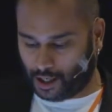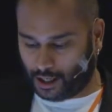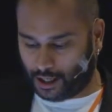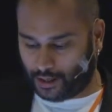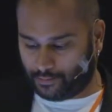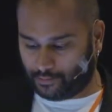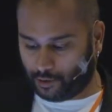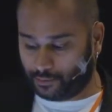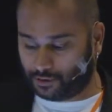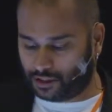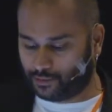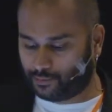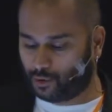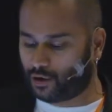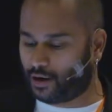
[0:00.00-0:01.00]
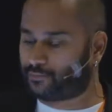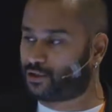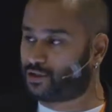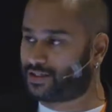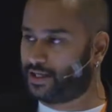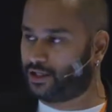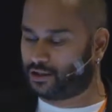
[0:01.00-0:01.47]
Obviously, the programs
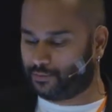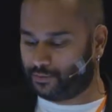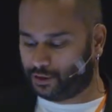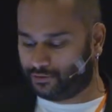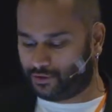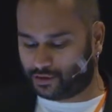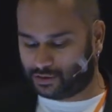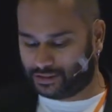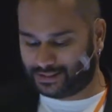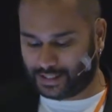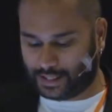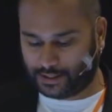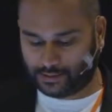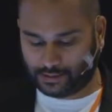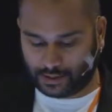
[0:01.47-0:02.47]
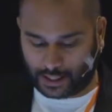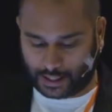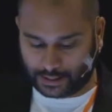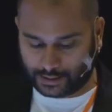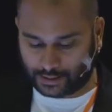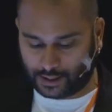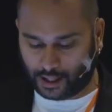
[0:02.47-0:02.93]
have scaled up in 2010,
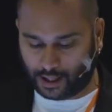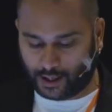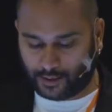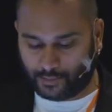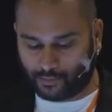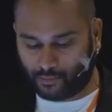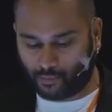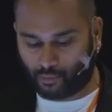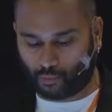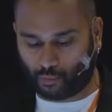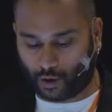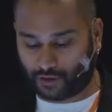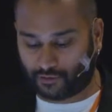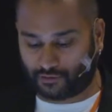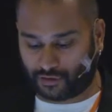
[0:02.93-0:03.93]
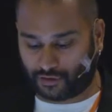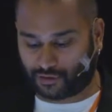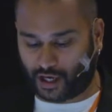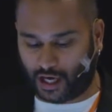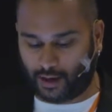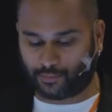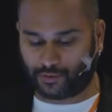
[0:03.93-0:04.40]
and one of the things
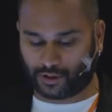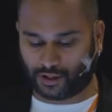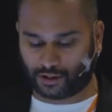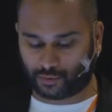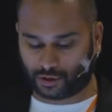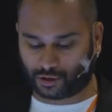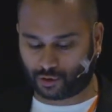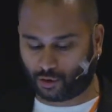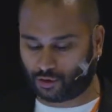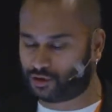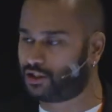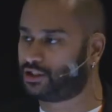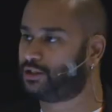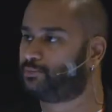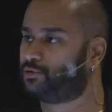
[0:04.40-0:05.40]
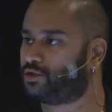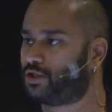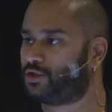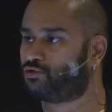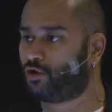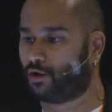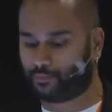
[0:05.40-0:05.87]
that happened is we saw a
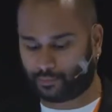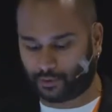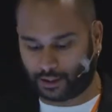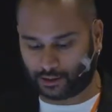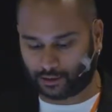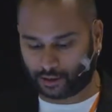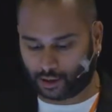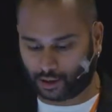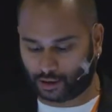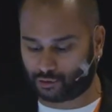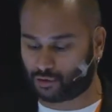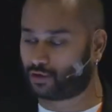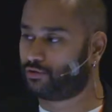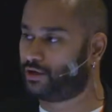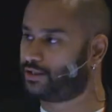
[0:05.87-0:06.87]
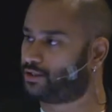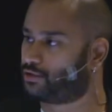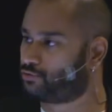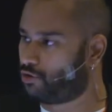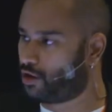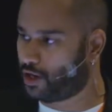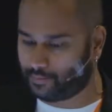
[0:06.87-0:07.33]
60% drop in drug-related
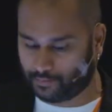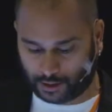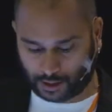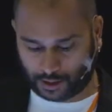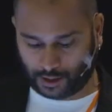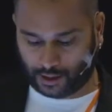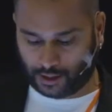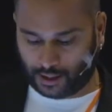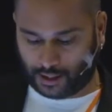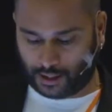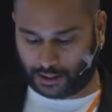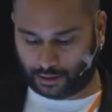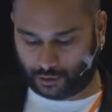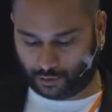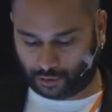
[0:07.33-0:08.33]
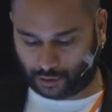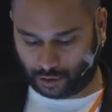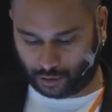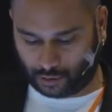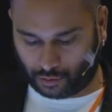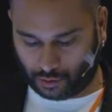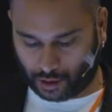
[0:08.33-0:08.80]
crime, and
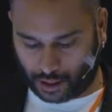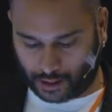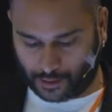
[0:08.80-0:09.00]
also,